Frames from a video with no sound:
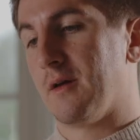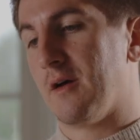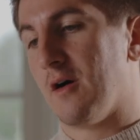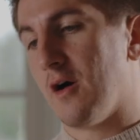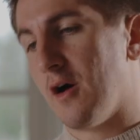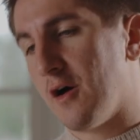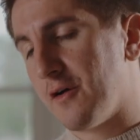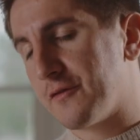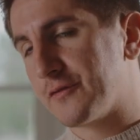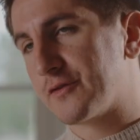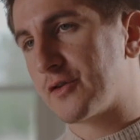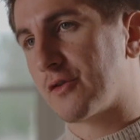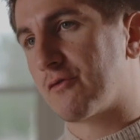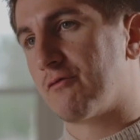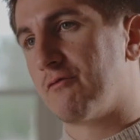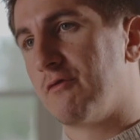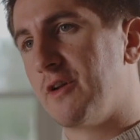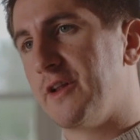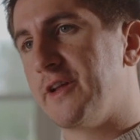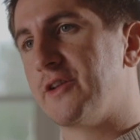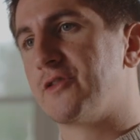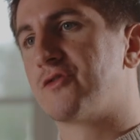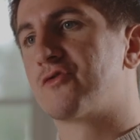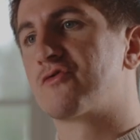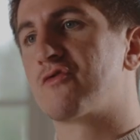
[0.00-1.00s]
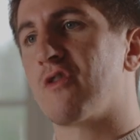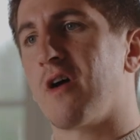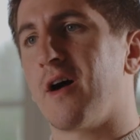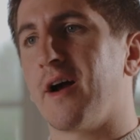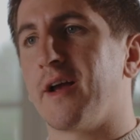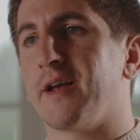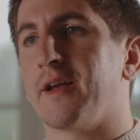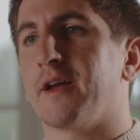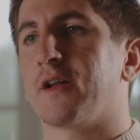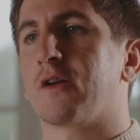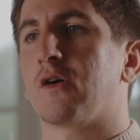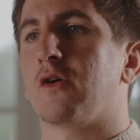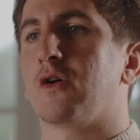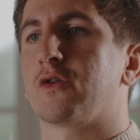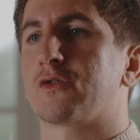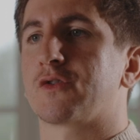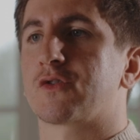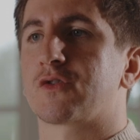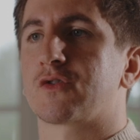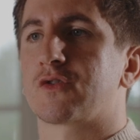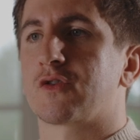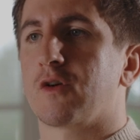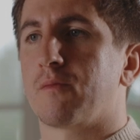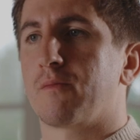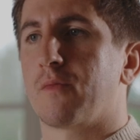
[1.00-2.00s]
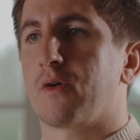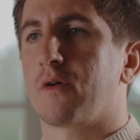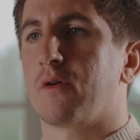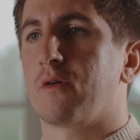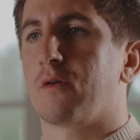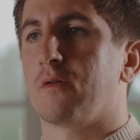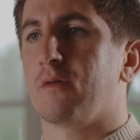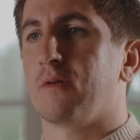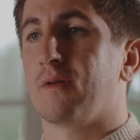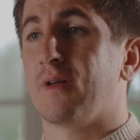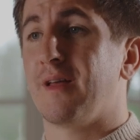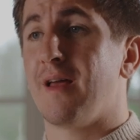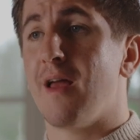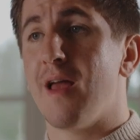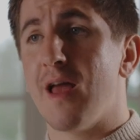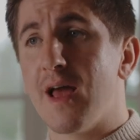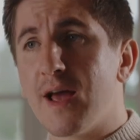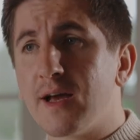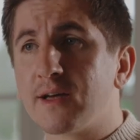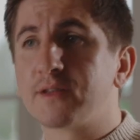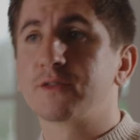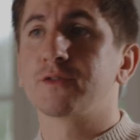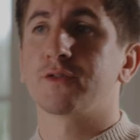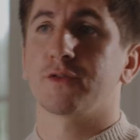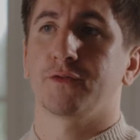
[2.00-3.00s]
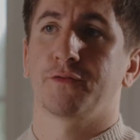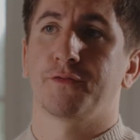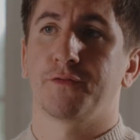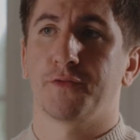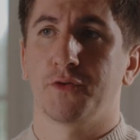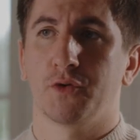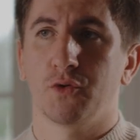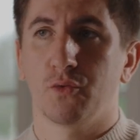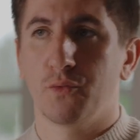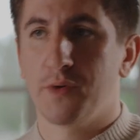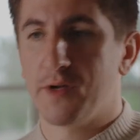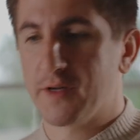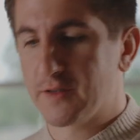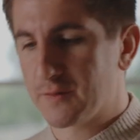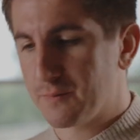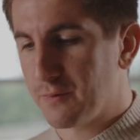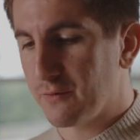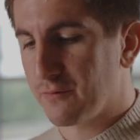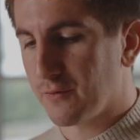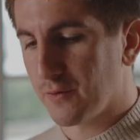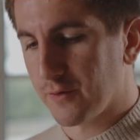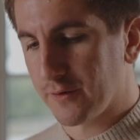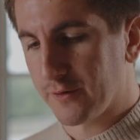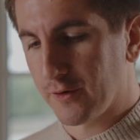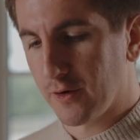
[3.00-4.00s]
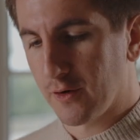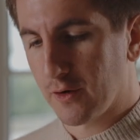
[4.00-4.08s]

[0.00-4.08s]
After a really dry and hot summer and a few weeks before the